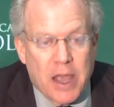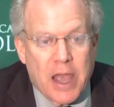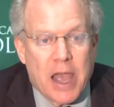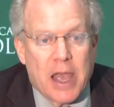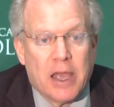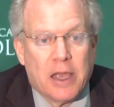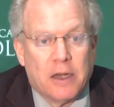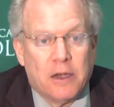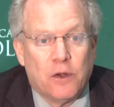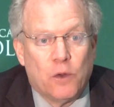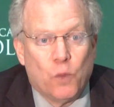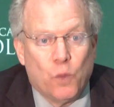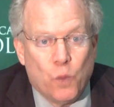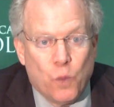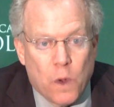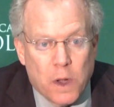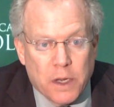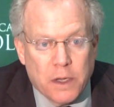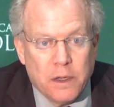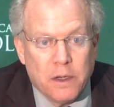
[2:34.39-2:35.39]
and
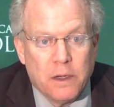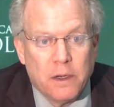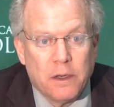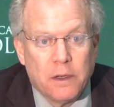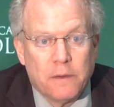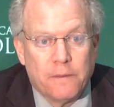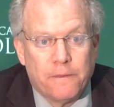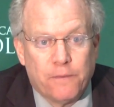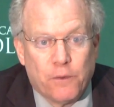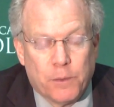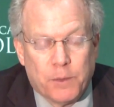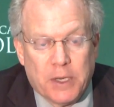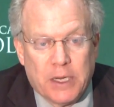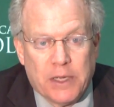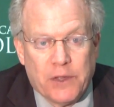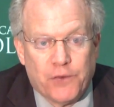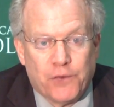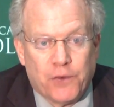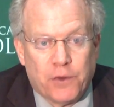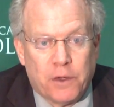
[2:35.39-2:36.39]
1
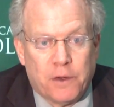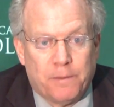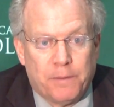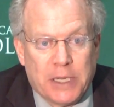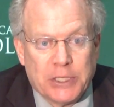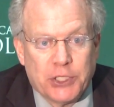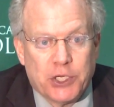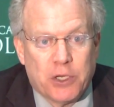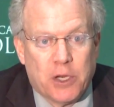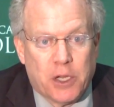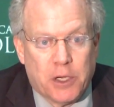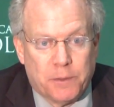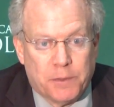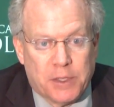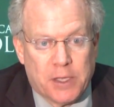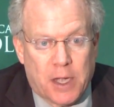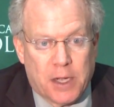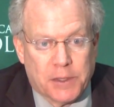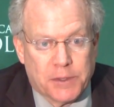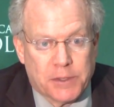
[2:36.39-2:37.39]
formulation of botulinum
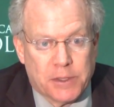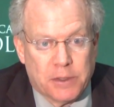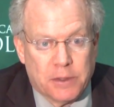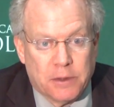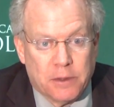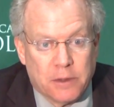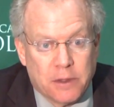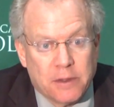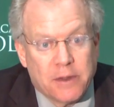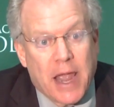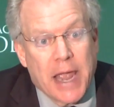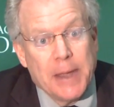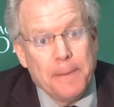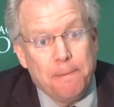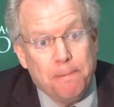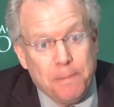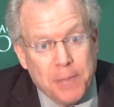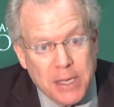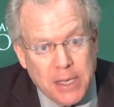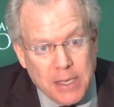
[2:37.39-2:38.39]
toxin type
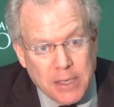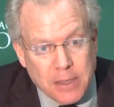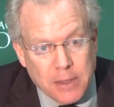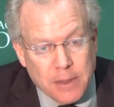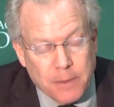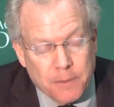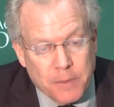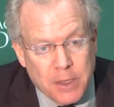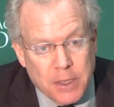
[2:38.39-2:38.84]
B.